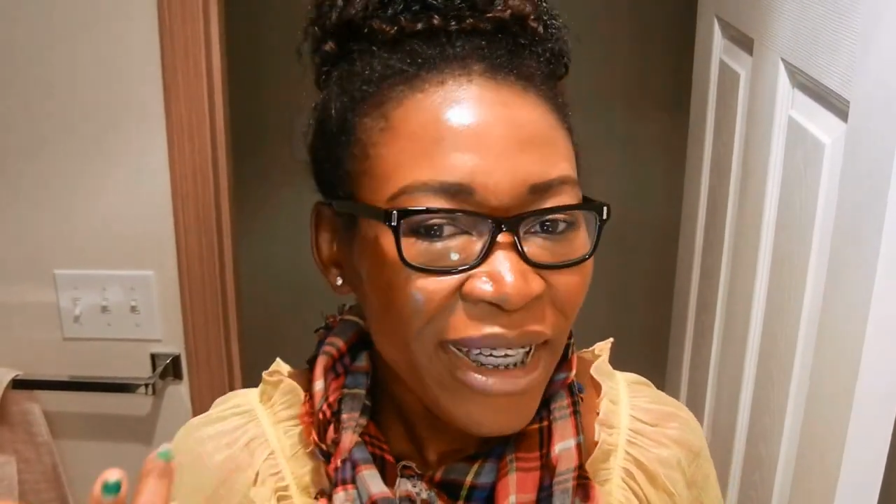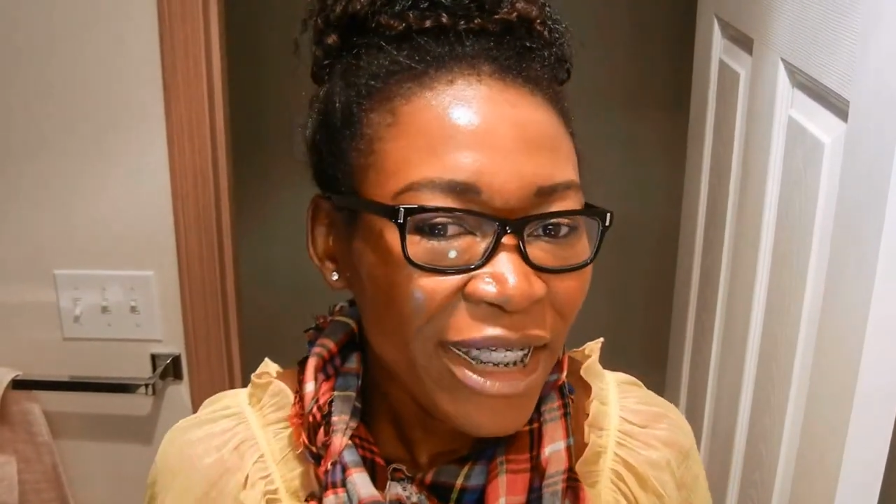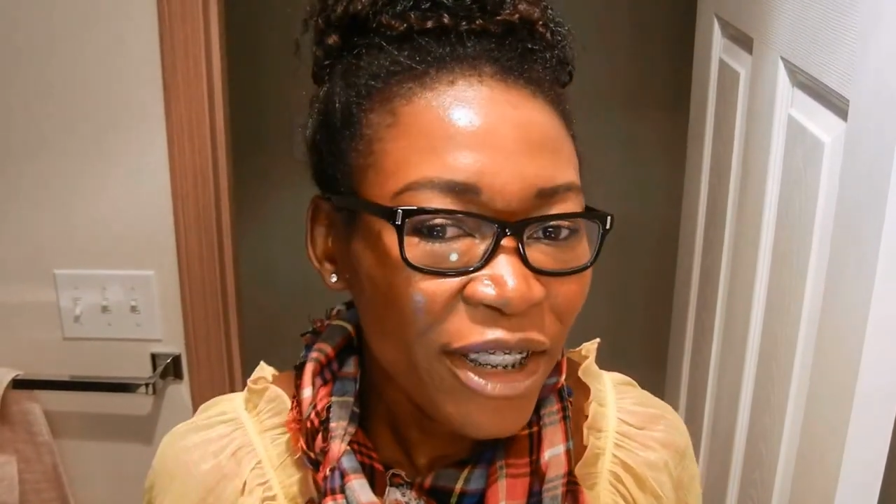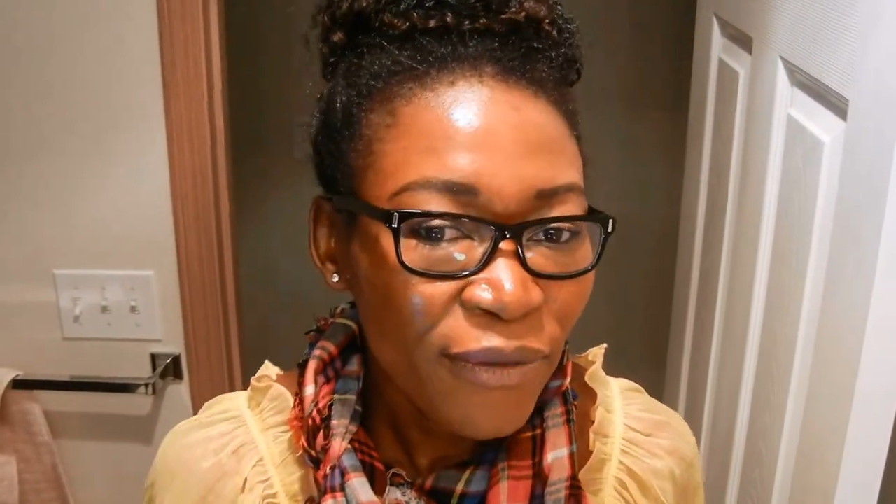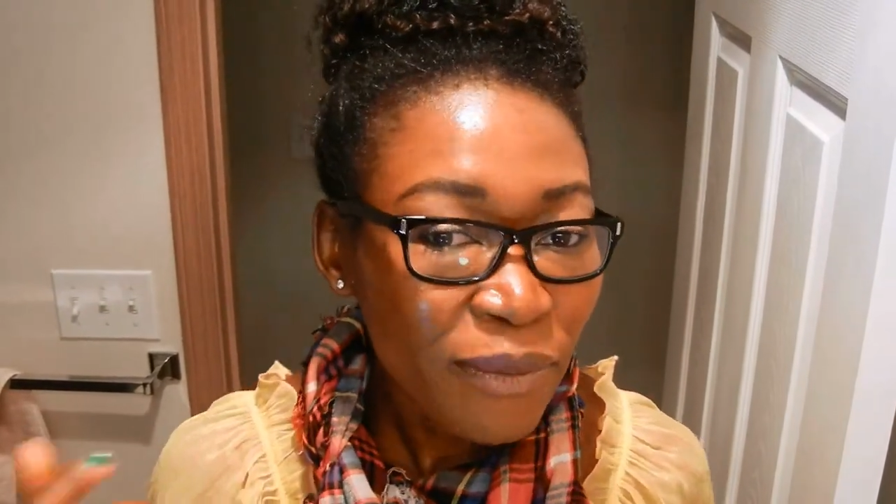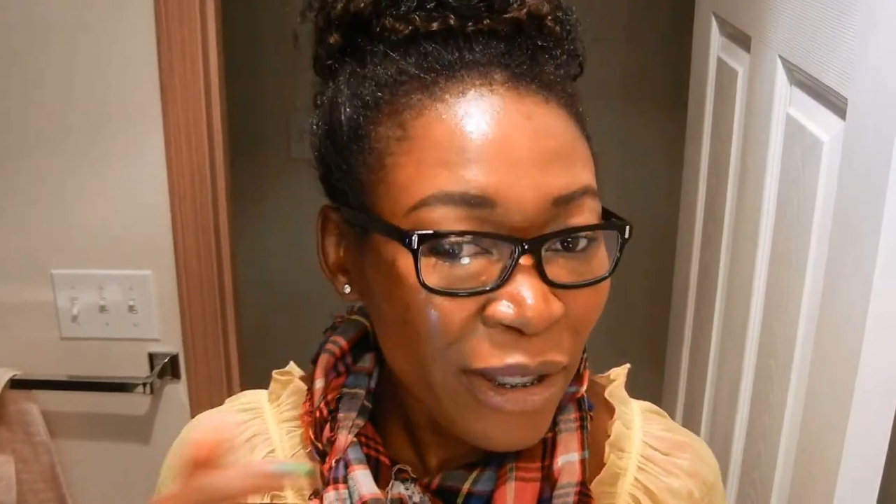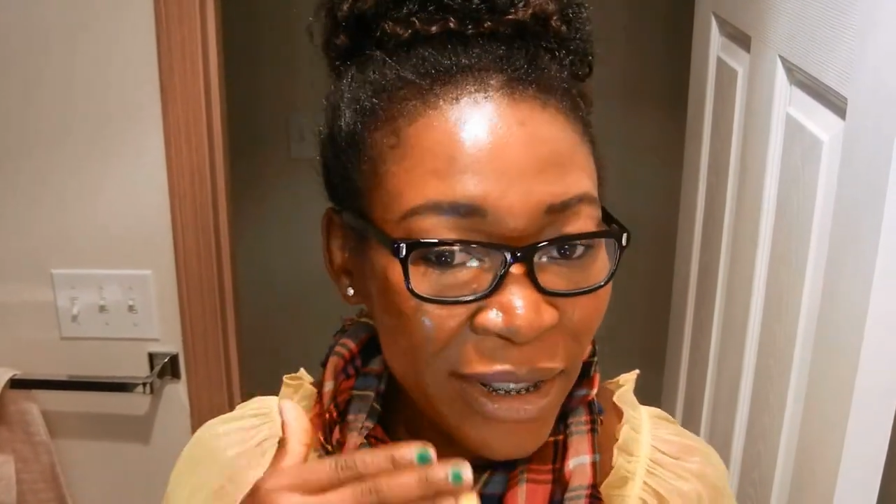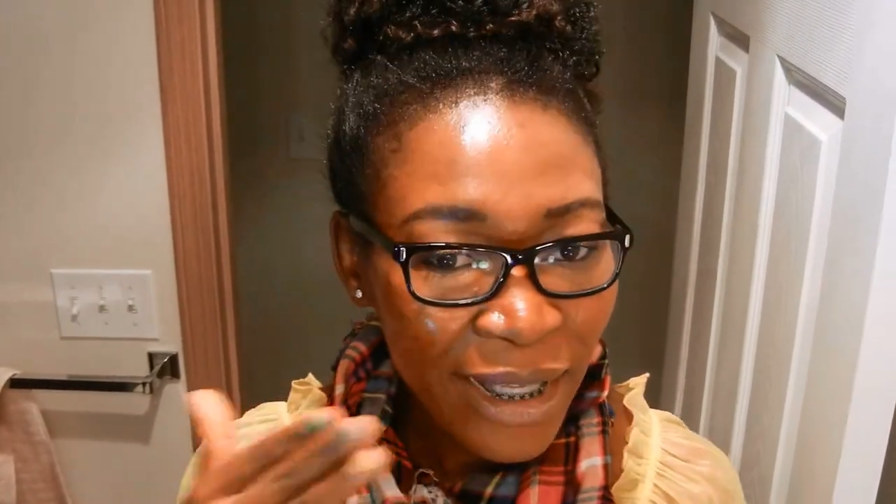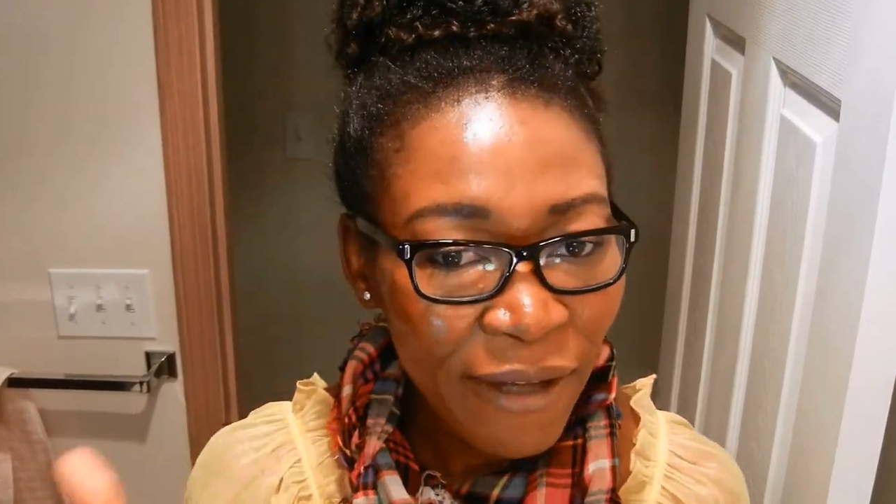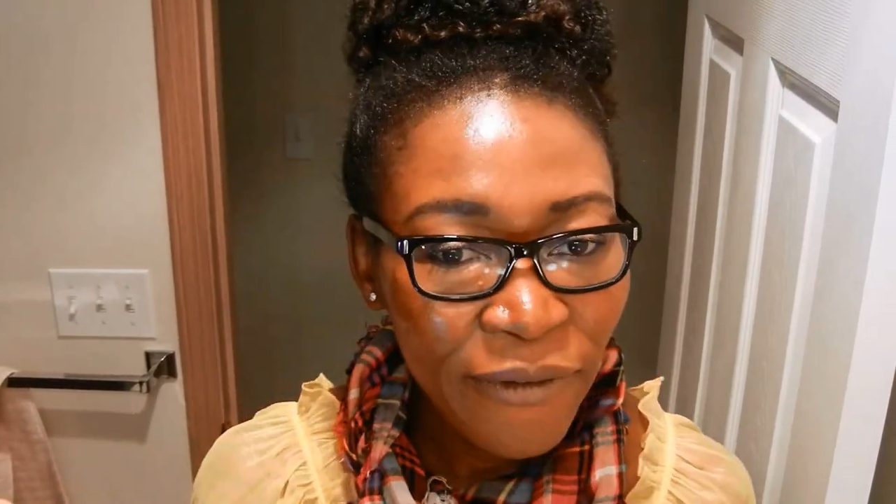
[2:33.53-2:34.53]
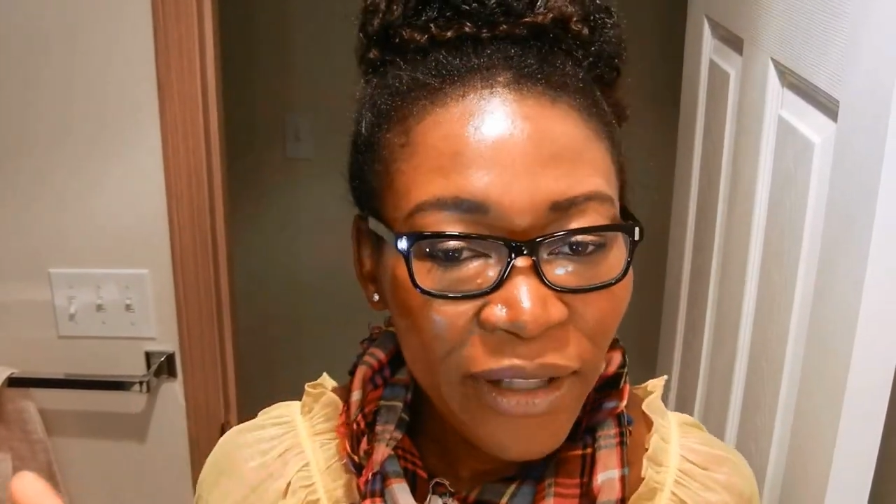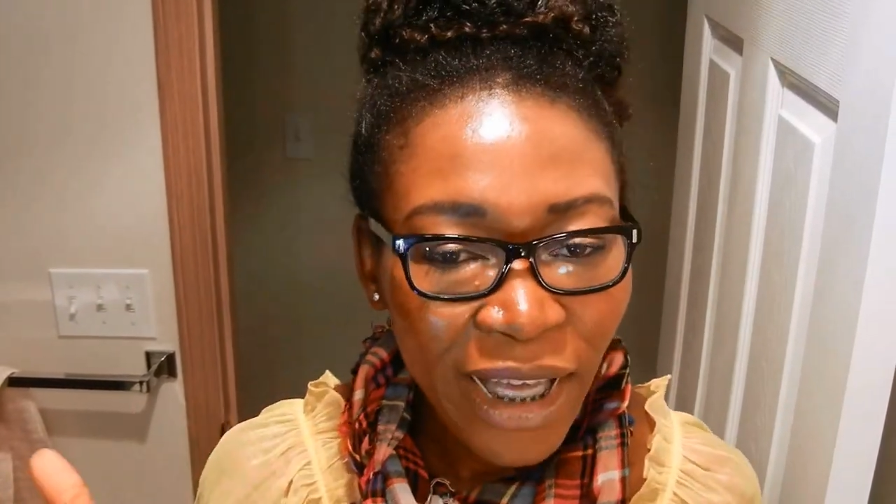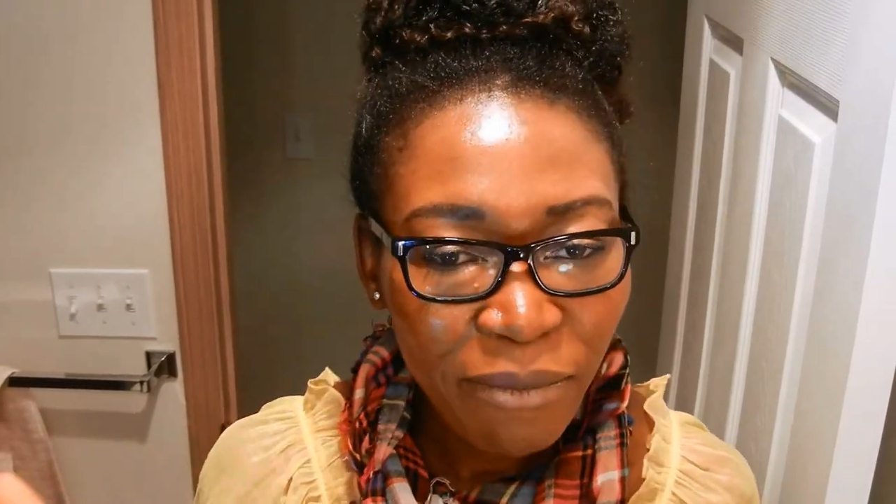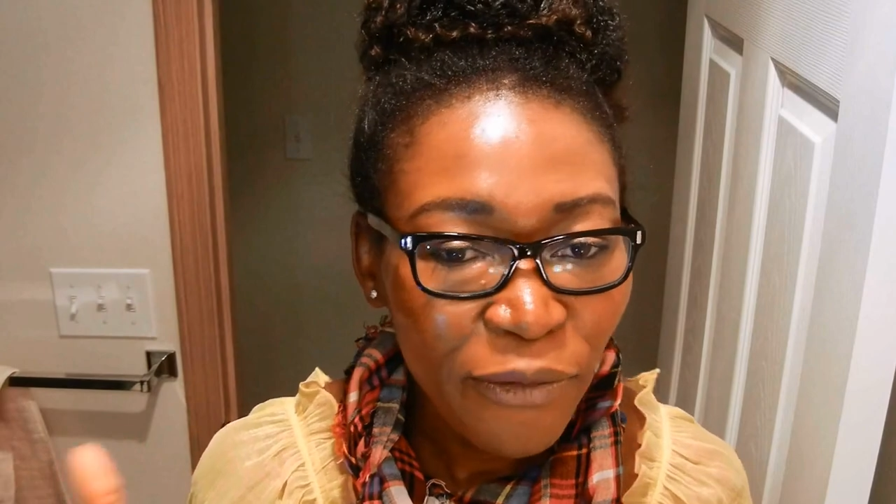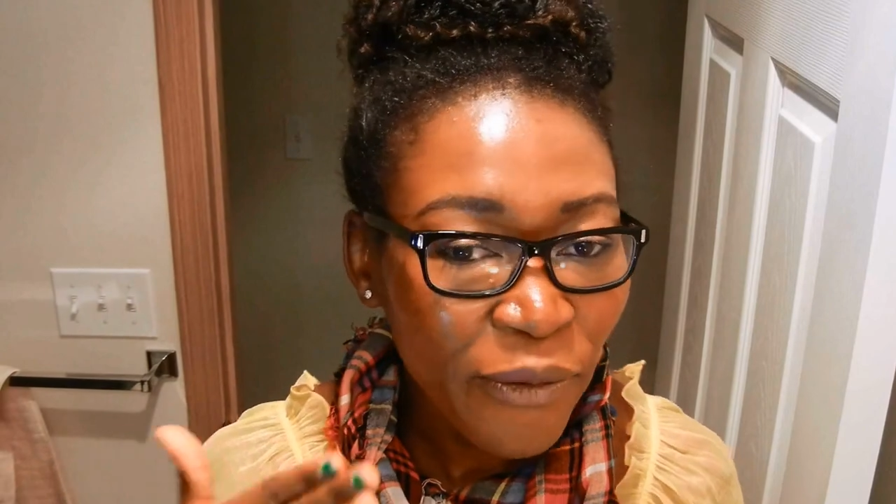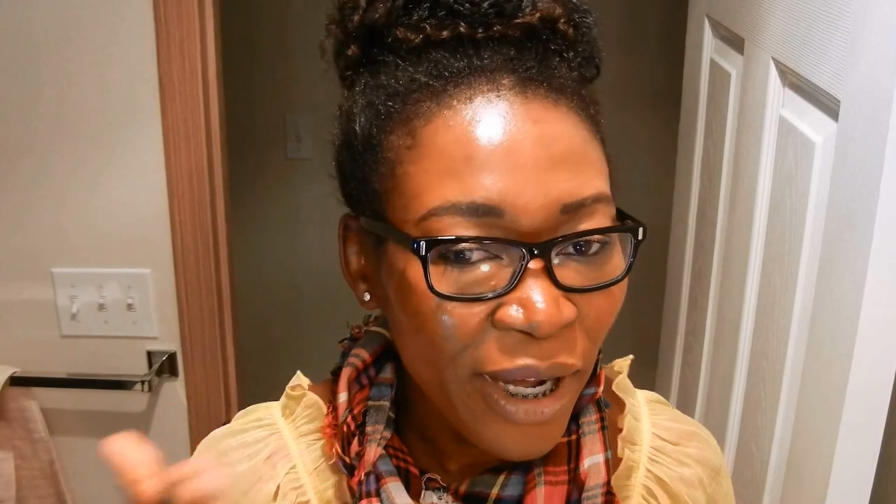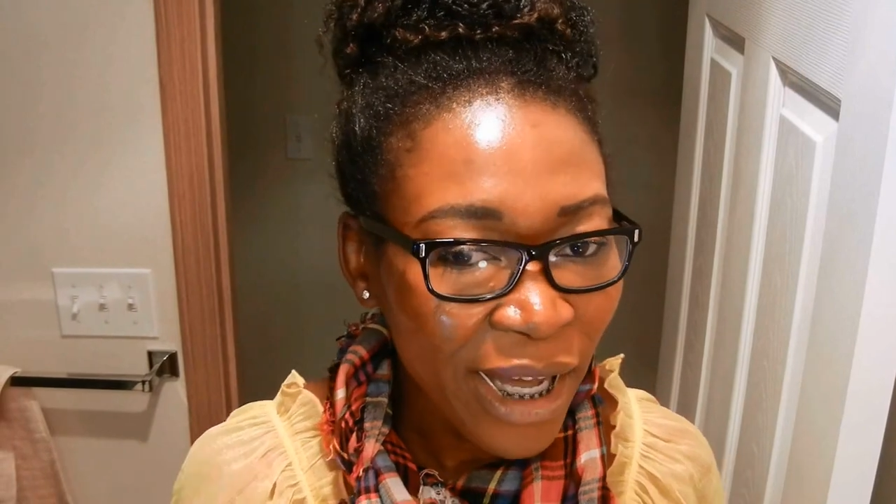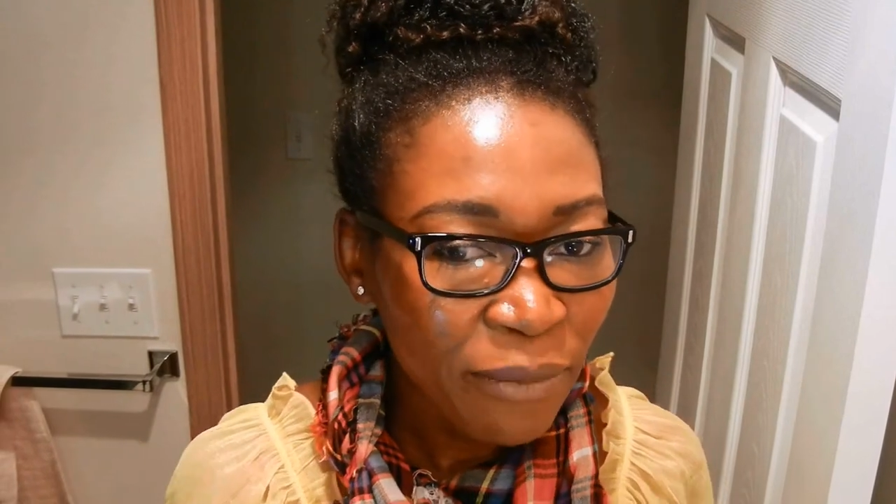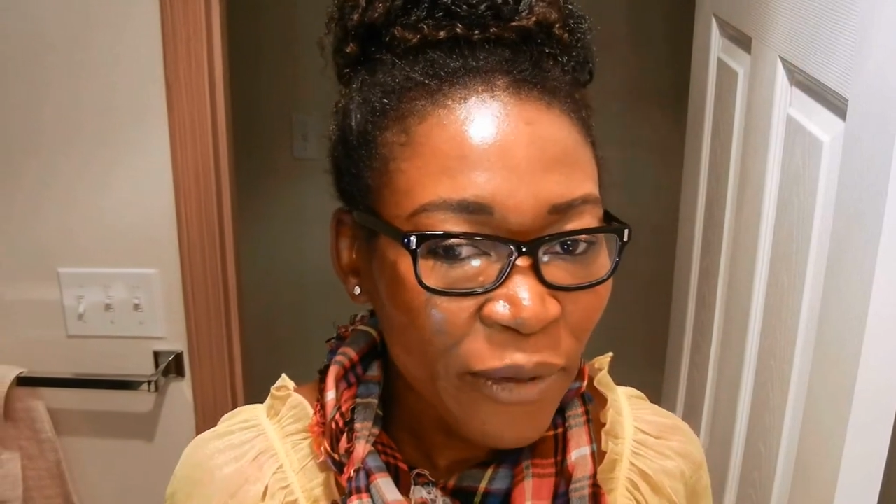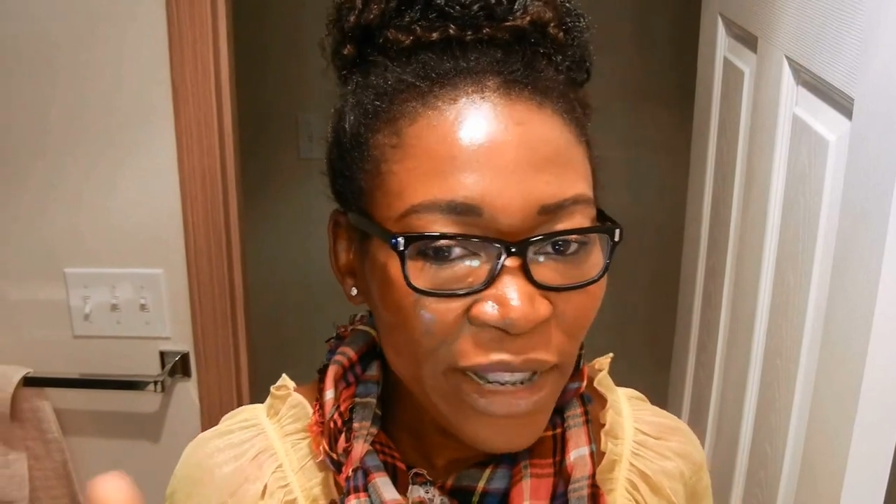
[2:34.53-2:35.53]
I just, because uh, I feel like before I
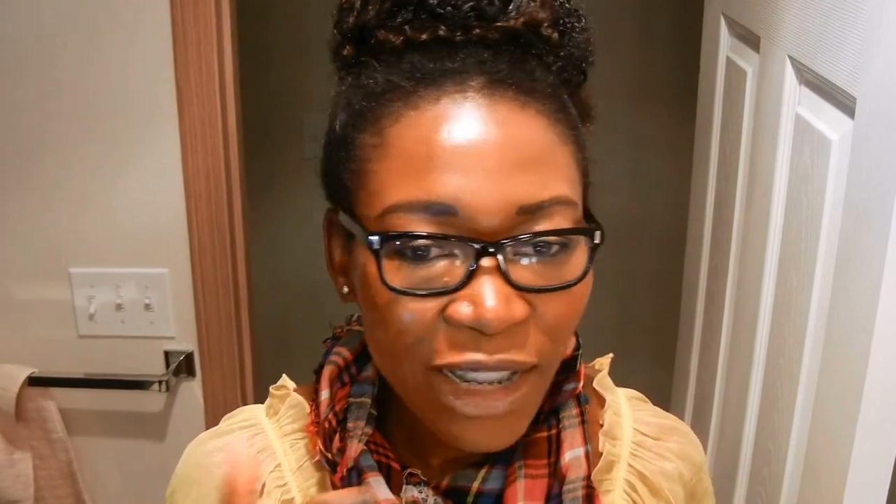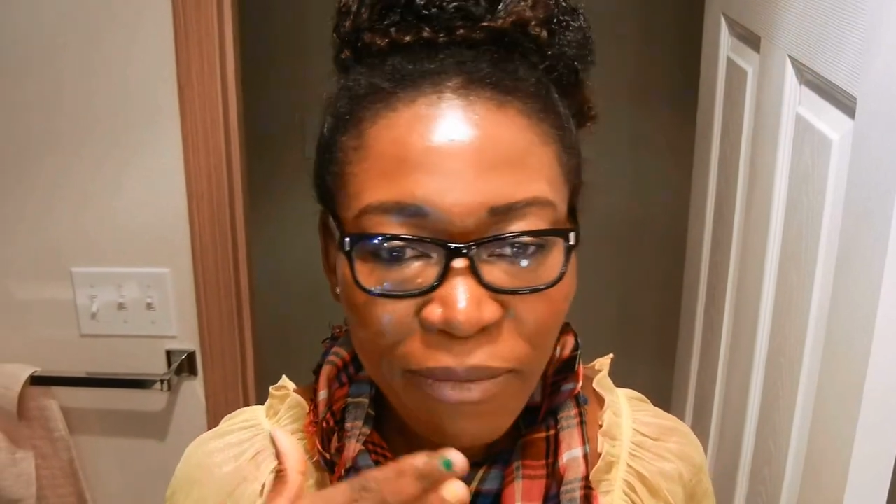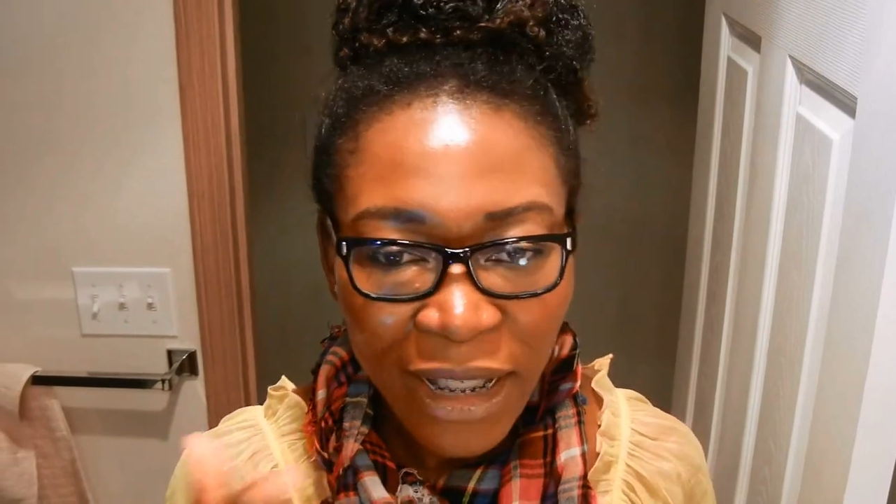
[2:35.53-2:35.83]
had braces,